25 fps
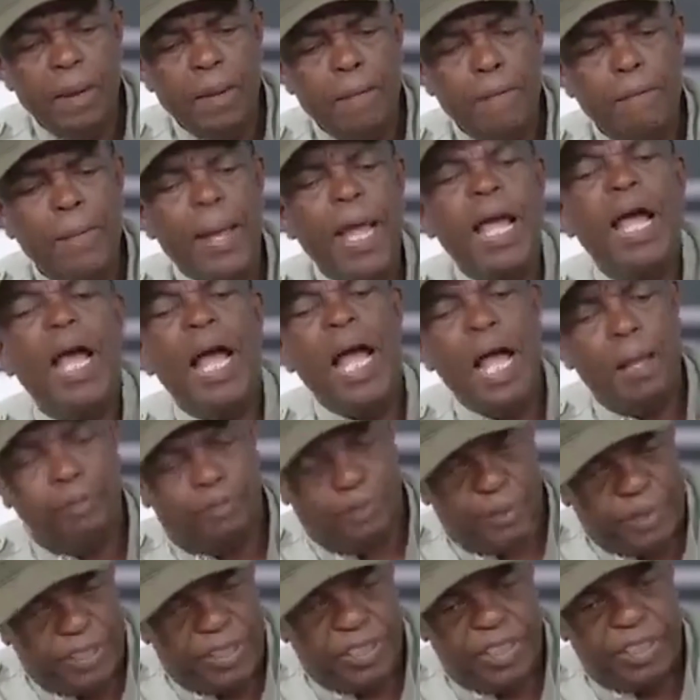
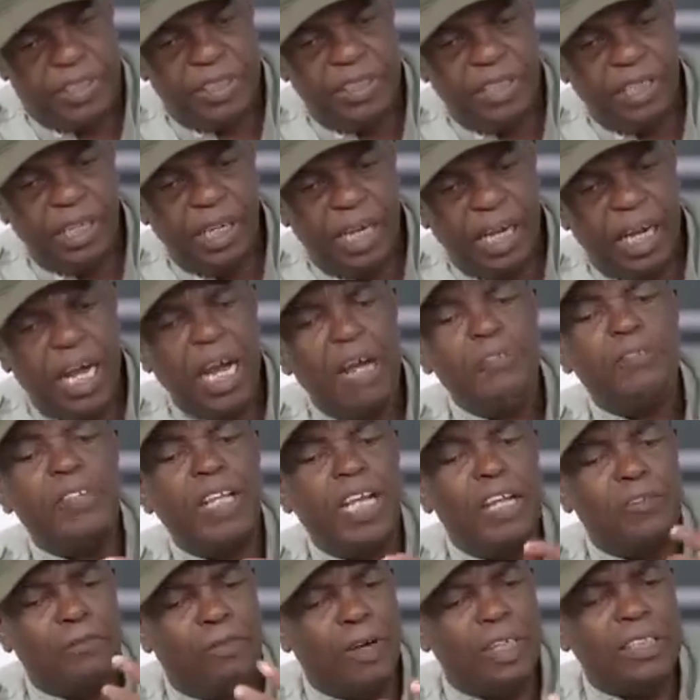perhaps I have
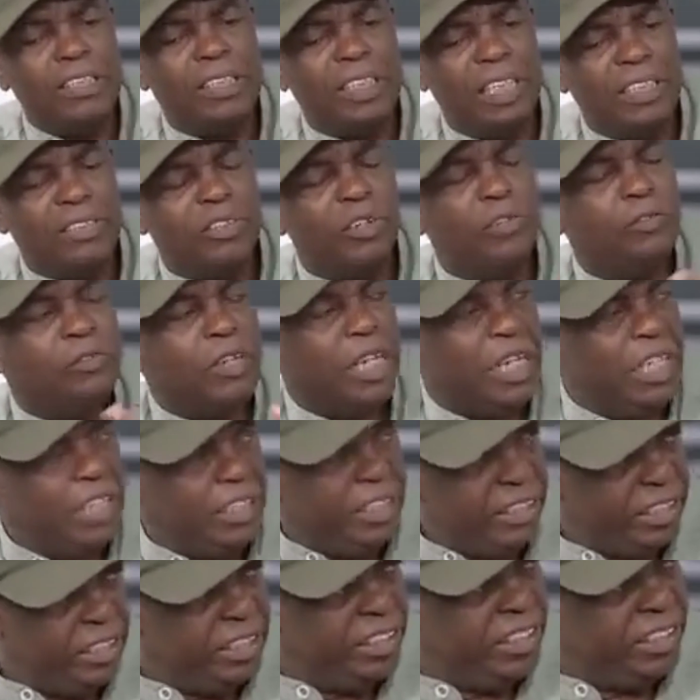the advantage of
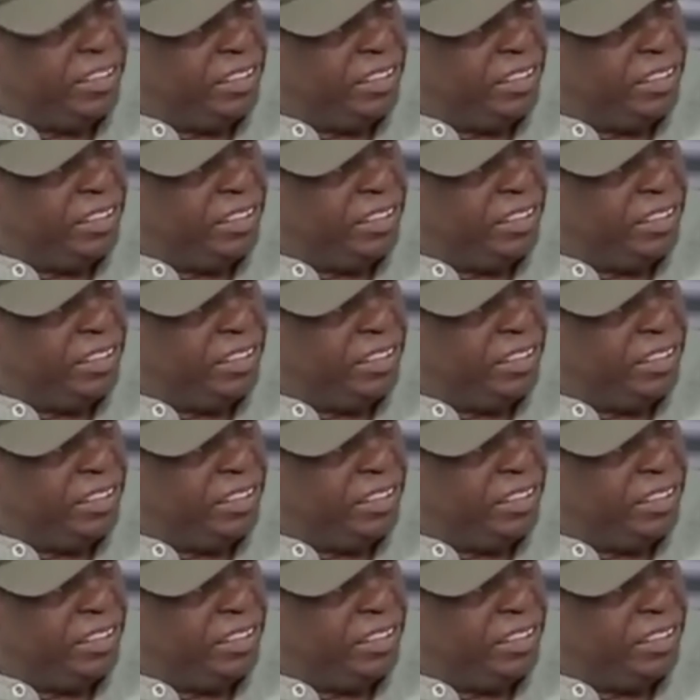age.